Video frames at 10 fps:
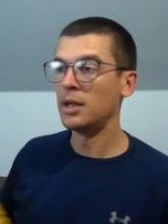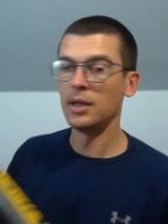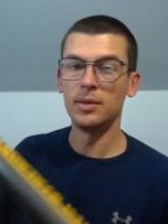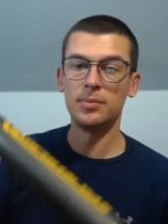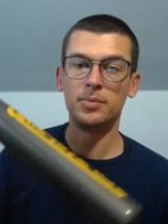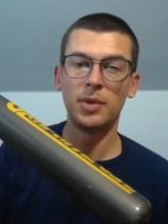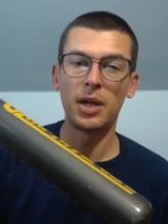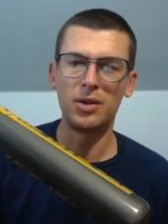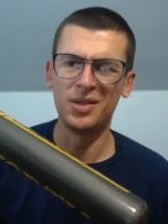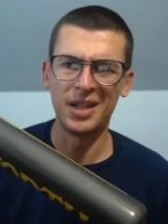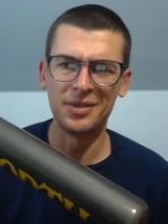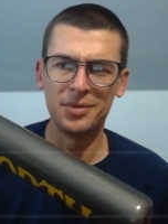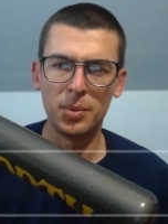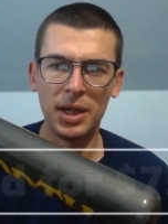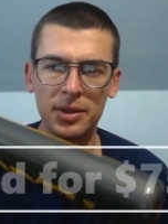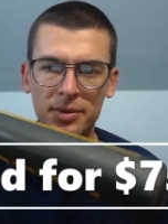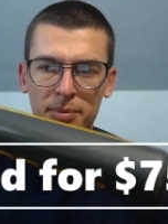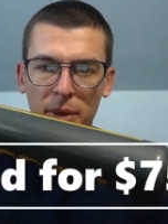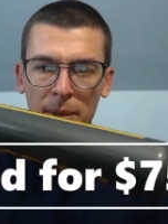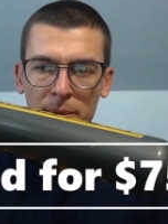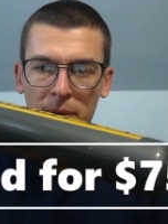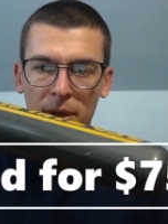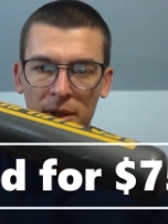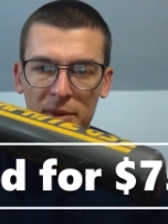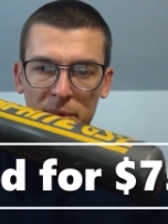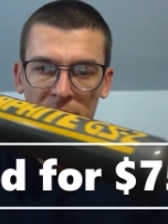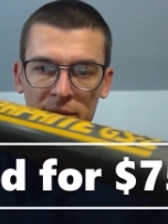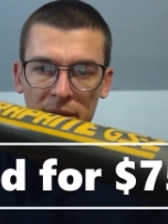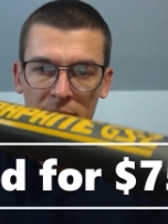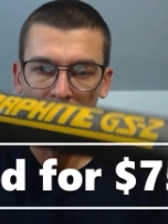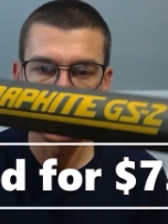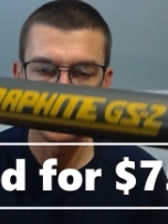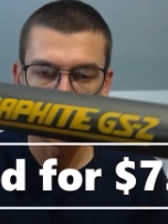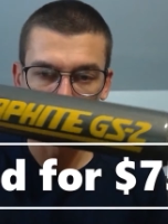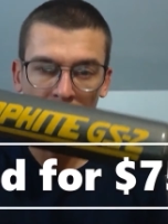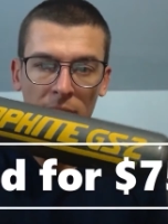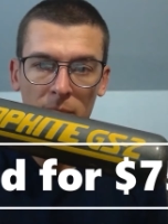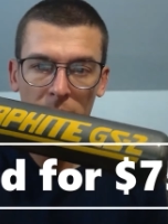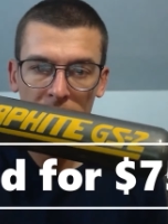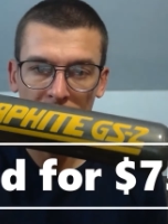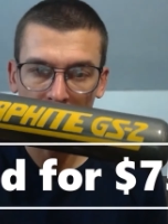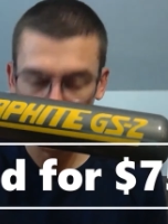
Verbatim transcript: Um, not a whole lot of wild popular cards, but selling them by team kind of works, I